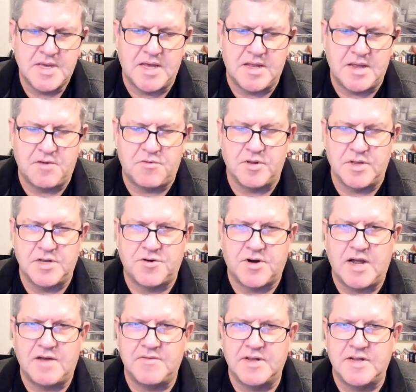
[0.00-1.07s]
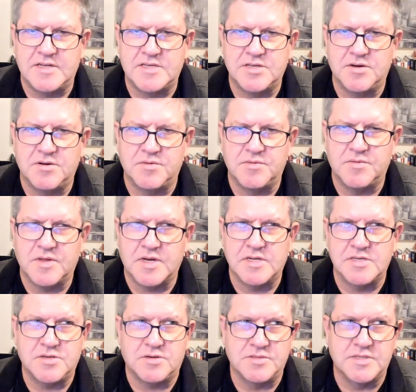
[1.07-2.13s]
and, and really driving it. So the
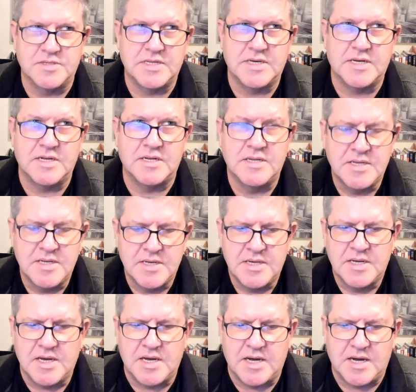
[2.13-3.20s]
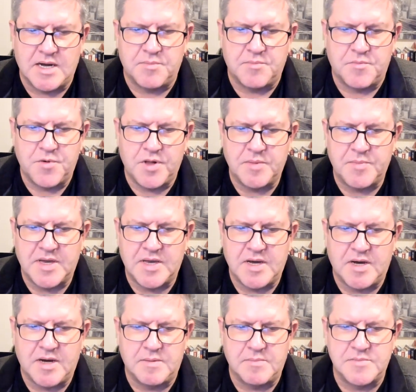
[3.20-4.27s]
consultant then um, really
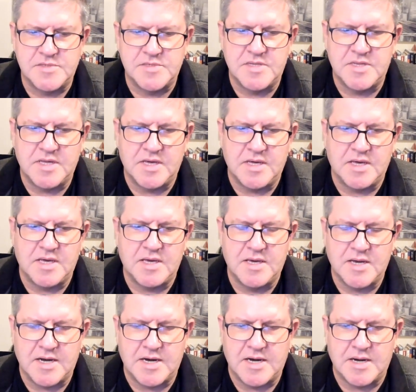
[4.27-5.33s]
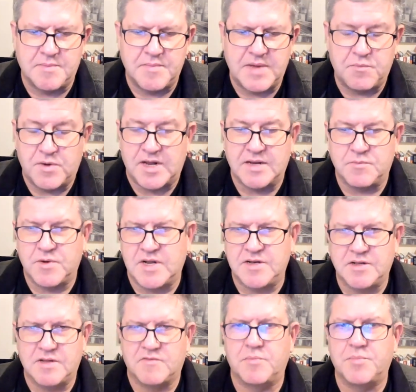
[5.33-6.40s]
becomes the um, and when I when I
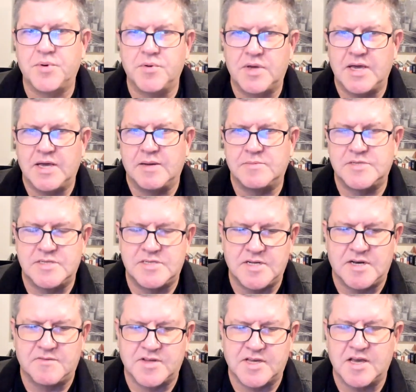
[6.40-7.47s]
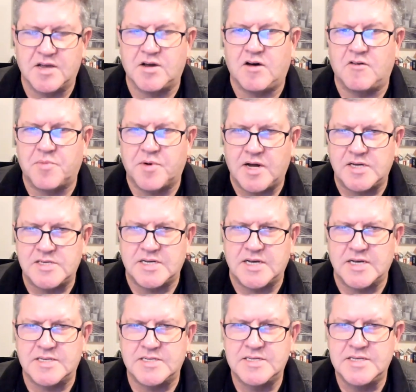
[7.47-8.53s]
deliver boot camps and stuff to kick off
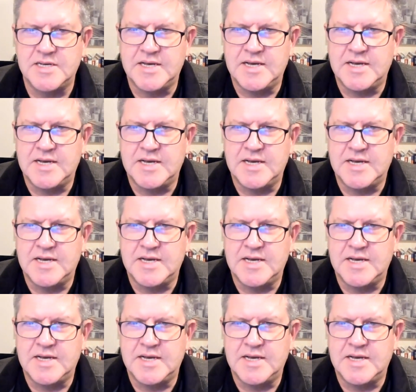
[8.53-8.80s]
projects,